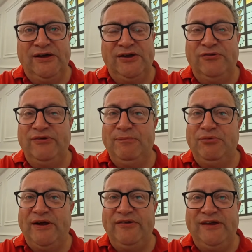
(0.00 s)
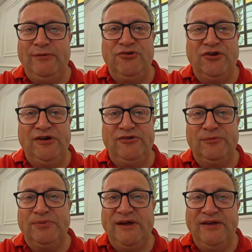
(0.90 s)
and the rebranding, which only
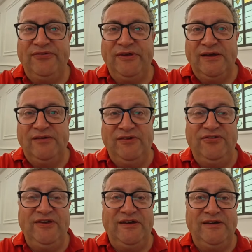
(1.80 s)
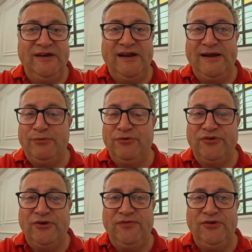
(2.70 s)
took place this year in April,
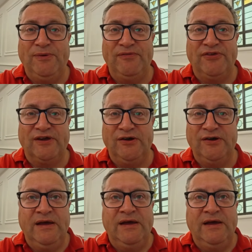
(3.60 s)
so a few months ago.